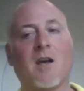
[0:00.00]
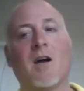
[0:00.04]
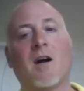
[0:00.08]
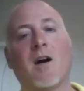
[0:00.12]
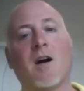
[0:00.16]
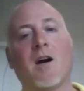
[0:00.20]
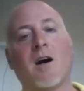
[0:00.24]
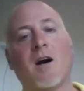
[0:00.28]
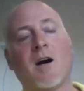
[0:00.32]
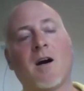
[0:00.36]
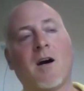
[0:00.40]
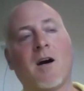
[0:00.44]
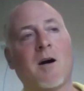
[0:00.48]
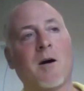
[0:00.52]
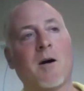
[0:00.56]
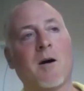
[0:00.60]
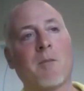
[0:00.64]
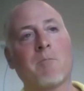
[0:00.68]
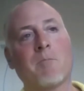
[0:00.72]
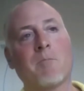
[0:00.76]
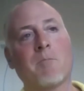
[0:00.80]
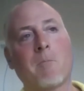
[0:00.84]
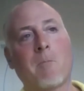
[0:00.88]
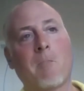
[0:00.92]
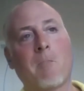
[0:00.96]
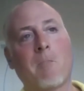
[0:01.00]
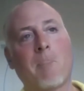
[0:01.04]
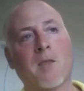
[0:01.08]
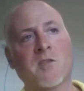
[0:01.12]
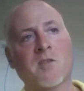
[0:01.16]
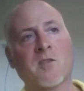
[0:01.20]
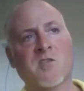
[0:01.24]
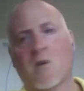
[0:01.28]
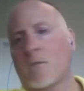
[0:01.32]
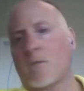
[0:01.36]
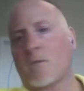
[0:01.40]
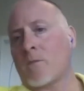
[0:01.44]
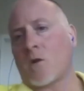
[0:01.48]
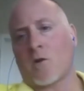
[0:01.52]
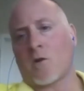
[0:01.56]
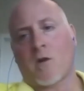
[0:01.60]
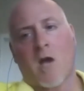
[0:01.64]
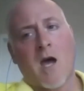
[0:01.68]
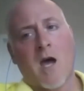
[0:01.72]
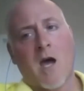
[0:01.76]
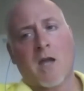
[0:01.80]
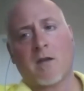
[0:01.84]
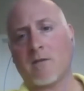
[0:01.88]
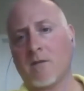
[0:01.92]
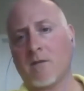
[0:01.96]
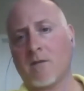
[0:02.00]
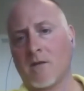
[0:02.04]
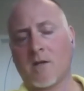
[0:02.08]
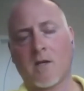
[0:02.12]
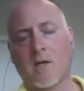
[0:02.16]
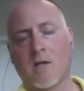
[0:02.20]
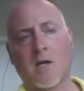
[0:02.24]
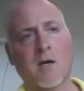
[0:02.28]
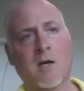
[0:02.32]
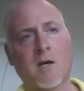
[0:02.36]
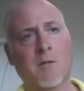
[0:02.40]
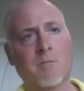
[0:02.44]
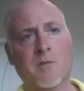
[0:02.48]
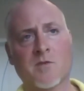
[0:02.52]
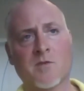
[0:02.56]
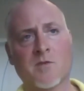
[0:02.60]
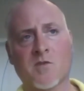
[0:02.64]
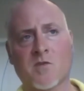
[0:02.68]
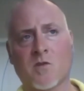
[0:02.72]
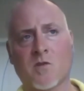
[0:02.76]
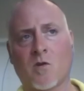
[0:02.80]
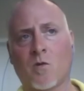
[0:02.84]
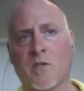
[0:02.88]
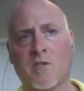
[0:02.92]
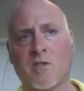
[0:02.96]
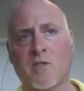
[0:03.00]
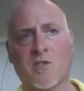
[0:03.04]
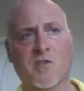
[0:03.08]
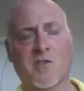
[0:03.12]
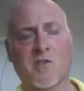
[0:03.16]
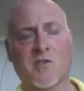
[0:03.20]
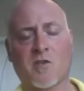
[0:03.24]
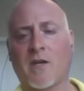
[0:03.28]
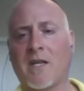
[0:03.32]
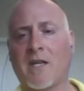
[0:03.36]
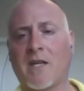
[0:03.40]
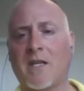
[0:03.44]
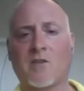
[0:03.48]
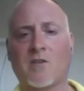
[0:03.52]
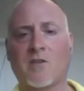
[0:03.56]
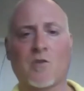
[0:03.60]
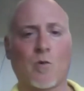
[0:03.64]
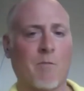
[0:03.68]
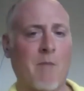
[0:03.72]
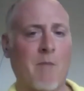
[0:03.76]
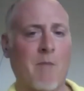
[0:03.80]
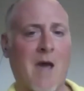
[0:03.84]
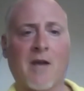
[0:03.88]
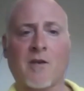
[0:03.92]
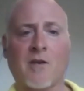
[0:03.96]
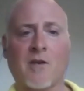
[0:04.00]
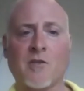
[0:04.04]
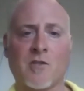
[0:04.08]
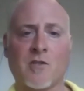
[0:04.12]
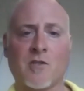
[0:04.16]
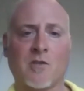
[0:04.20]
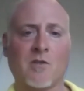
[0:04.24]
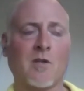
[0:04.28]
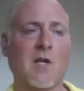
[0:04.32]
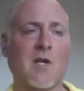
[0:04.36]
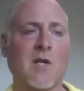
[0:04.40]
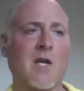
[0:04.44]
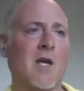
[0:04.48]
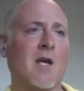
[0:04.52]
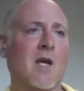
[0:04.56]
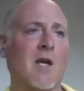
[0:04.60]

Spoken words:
Some are not. So it's just going to get to a manager.